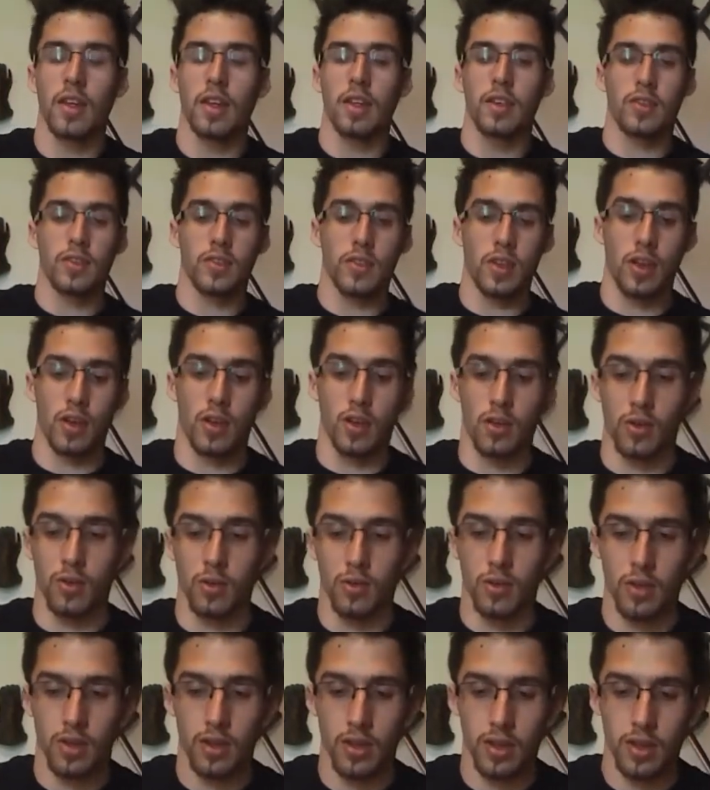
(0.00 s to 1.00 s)

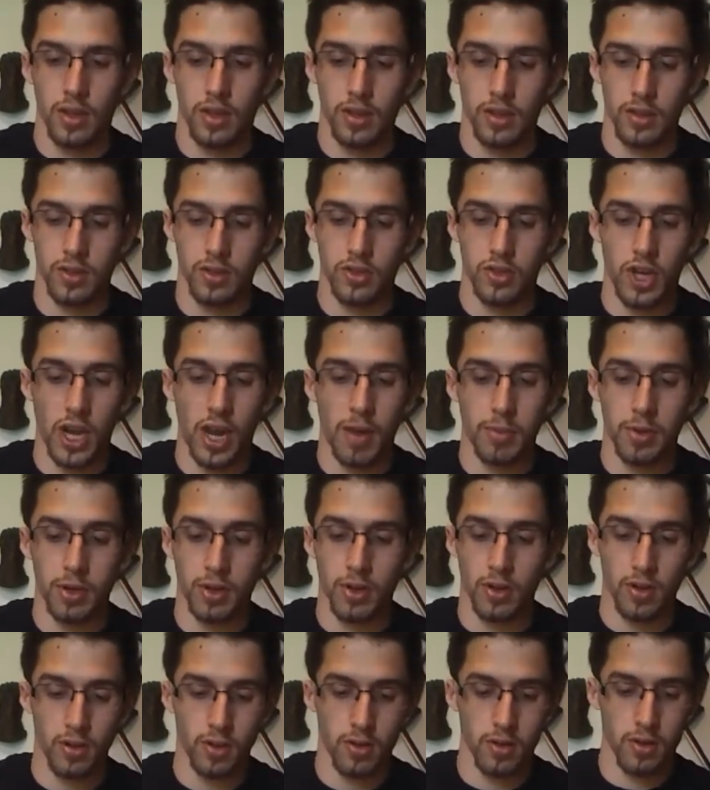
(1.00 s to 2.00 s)
So this
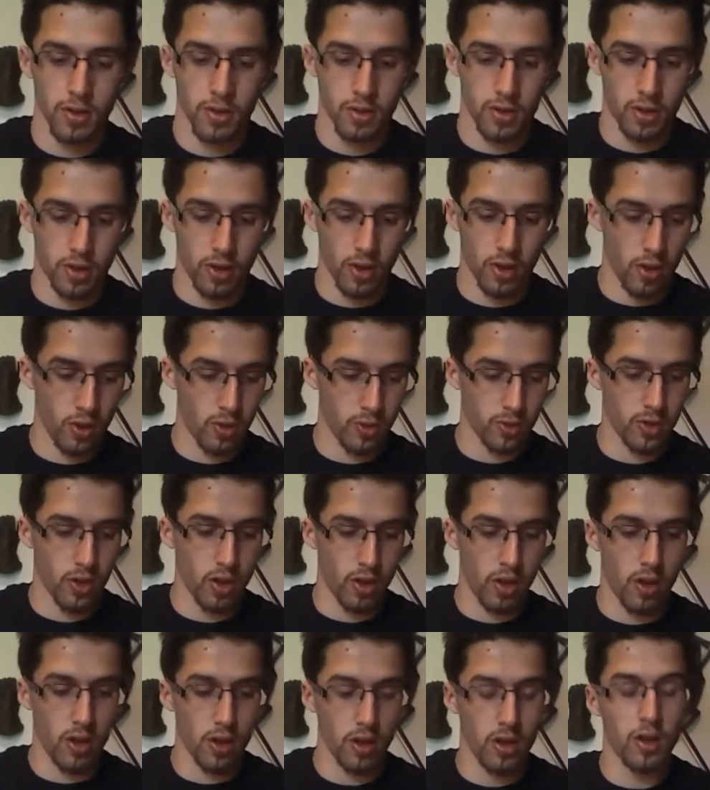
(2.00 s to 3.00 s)
chapter goes
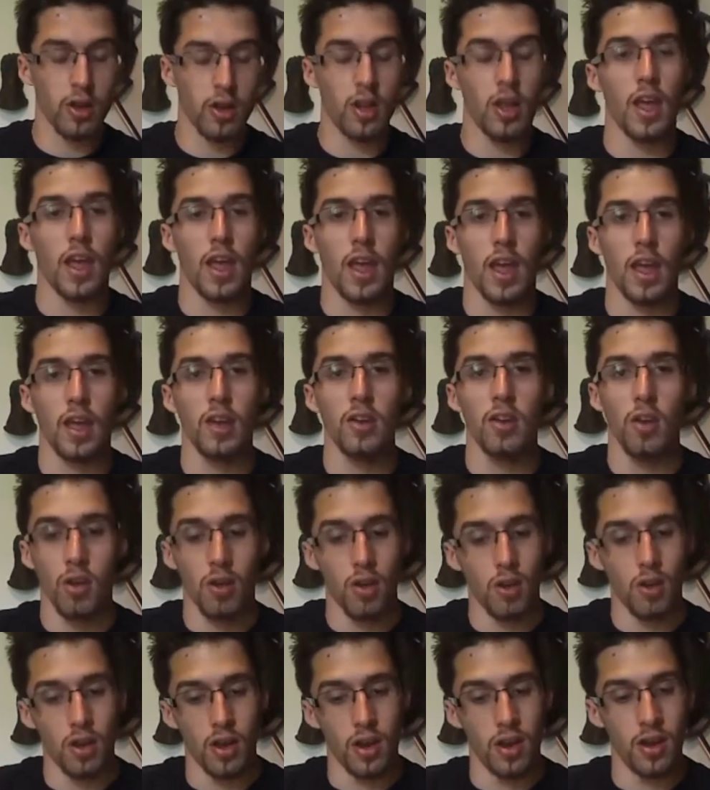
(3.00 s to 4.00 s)
on and
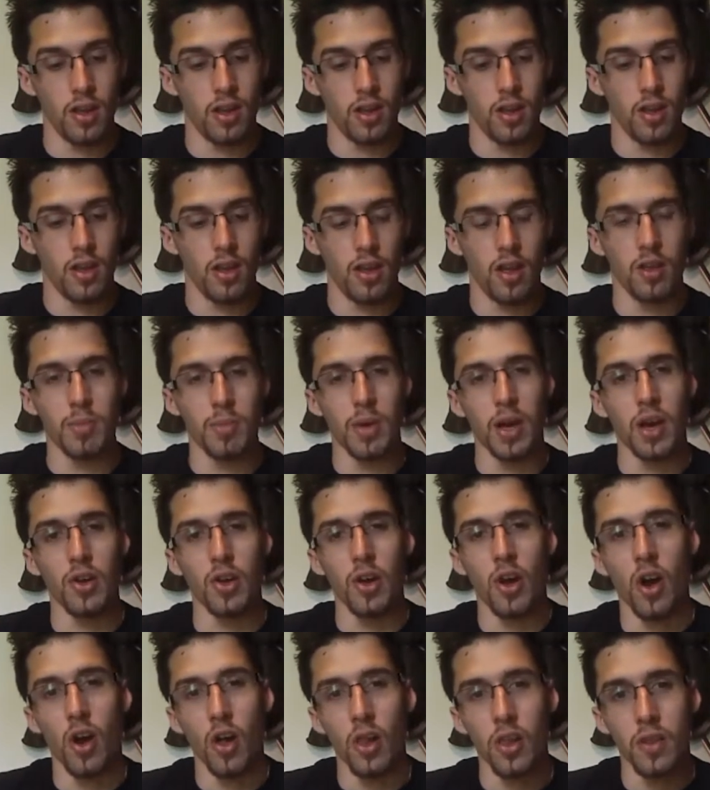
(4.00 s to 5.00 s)
on about
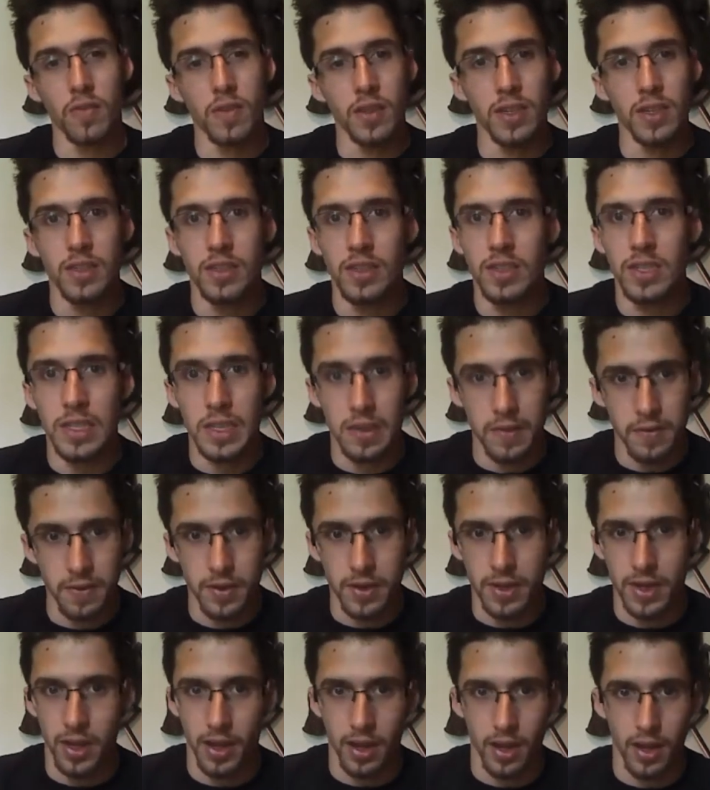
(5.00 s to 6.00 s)
all of the
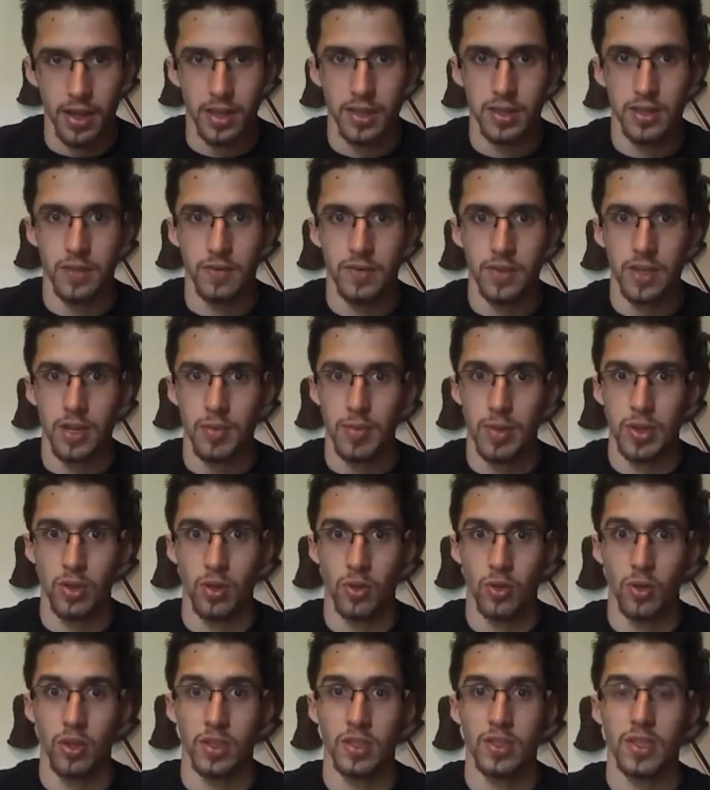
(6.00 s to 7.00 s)
different kinds of demon
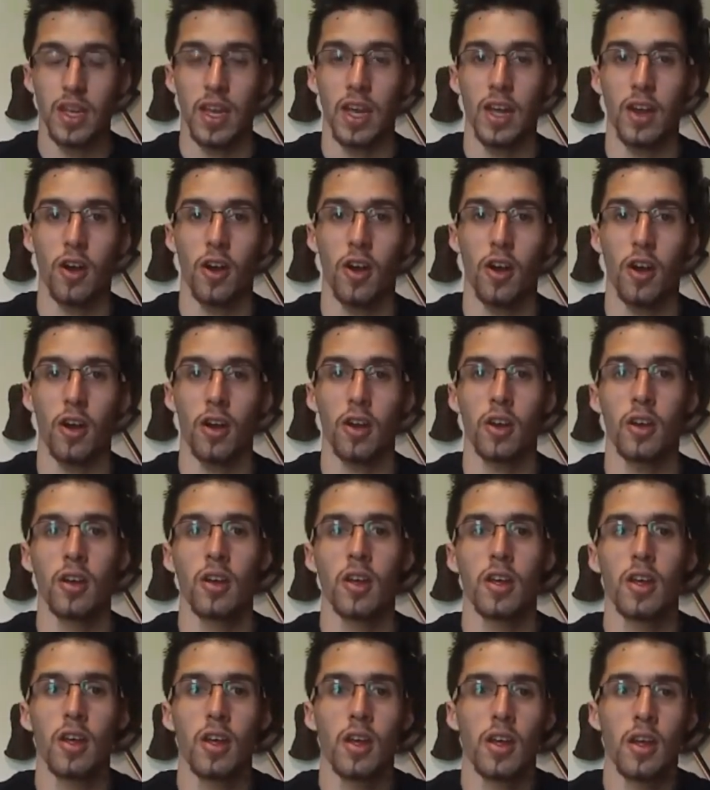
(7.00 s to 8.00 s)
lords that are
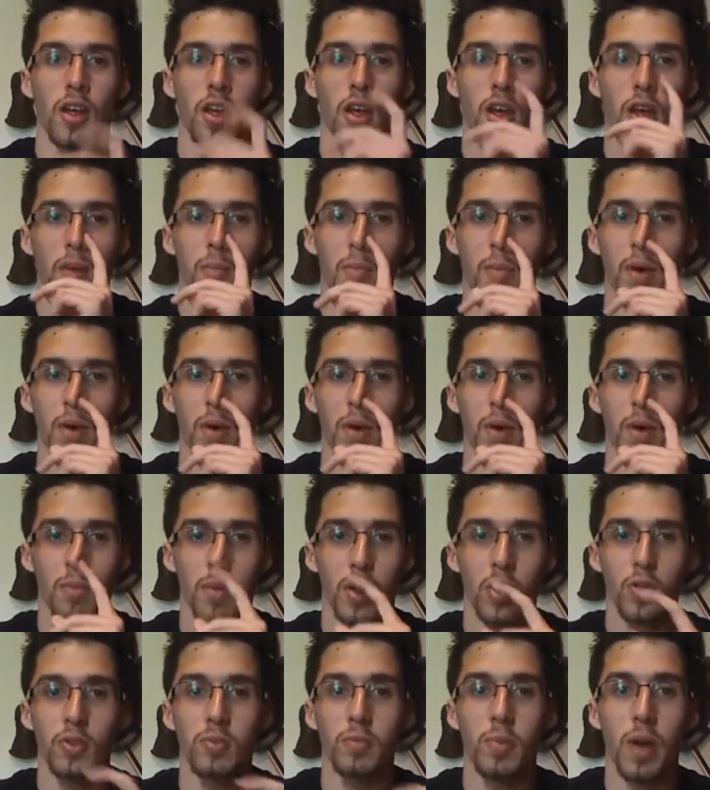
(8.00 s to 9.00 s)
among the
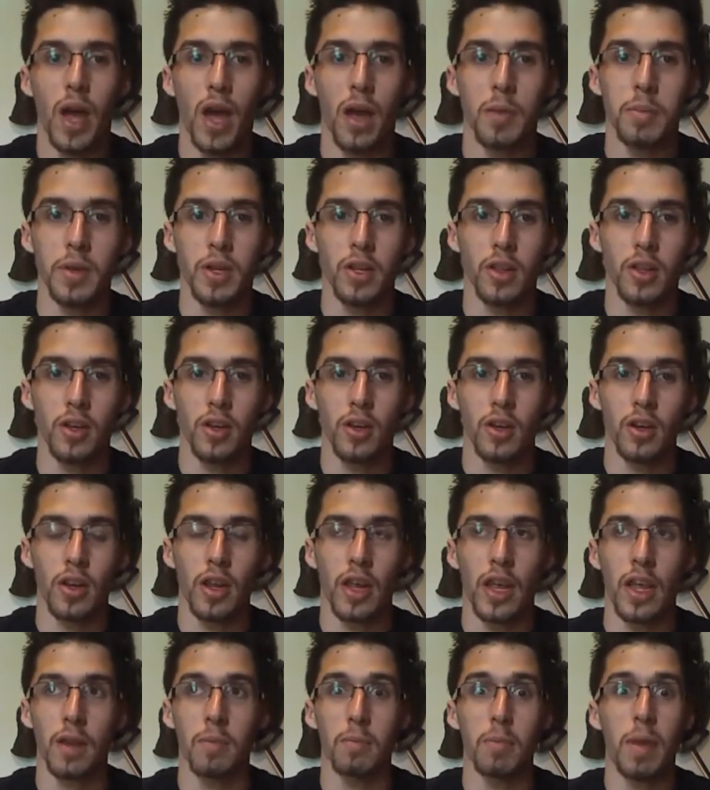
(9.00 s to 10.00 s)
most popular
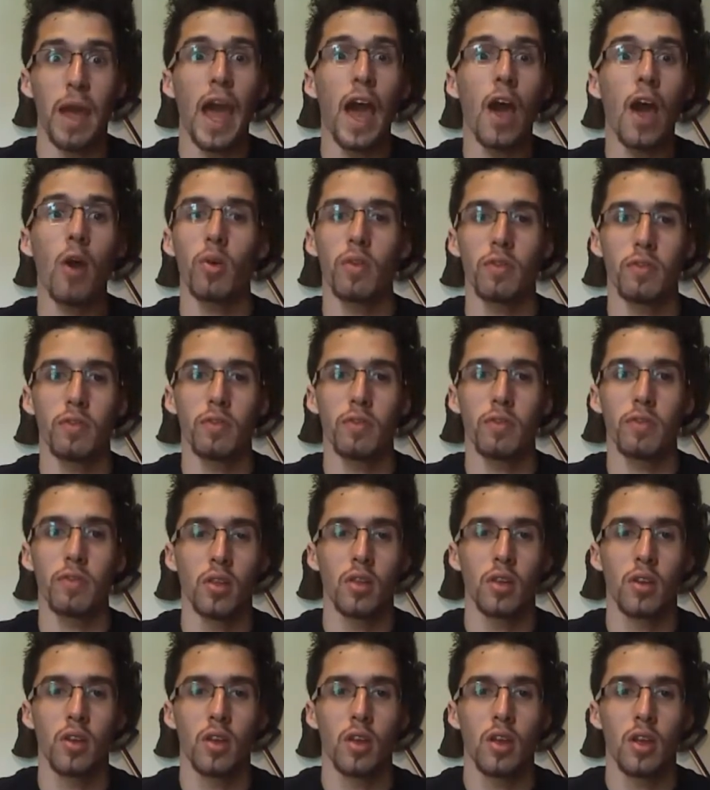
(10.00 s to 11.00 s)
and powerful